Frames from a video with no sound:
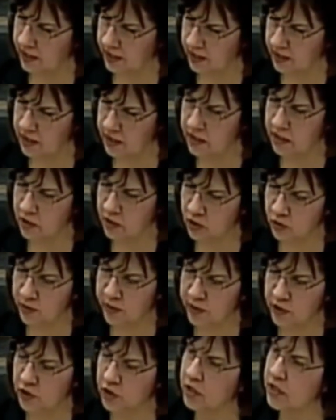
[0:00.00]
that this
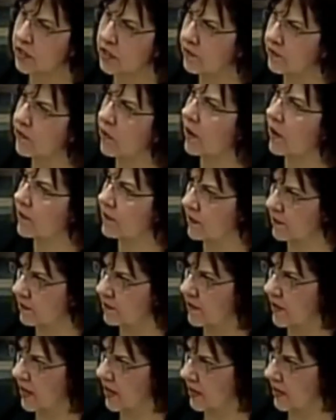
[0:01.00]
situation is evolving
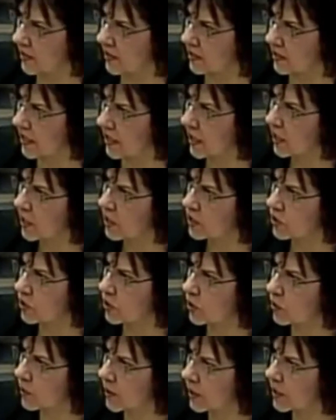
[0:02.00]
fast,
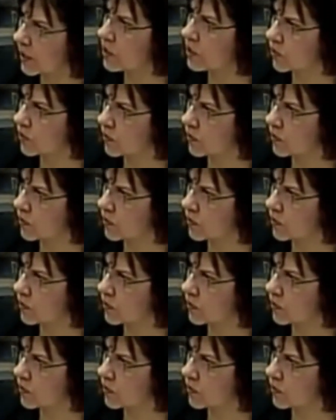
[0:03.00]
so we need to